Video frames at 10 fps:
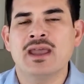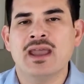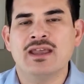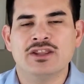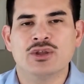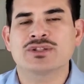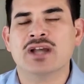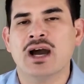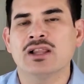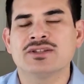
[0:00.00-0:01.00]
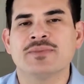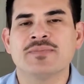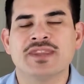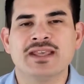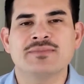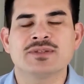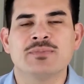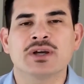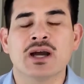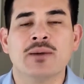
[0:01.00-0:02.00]
And then those columns and themes
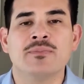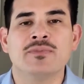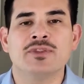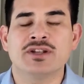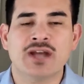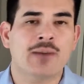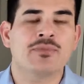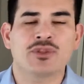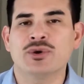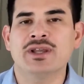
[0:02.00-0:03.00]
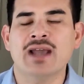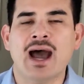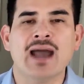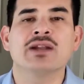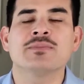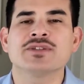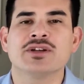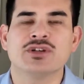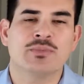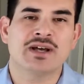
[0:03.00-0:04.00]
become the top 3 items
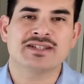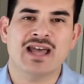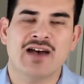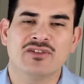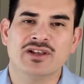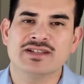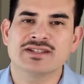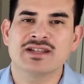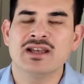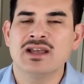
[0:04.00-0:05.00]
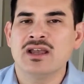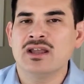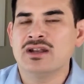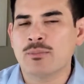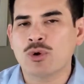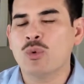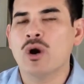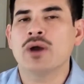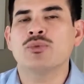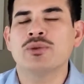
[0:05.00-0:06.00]
on your must-have list. Number
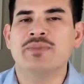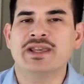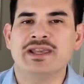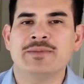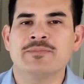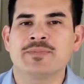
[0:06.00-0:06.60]
1 would be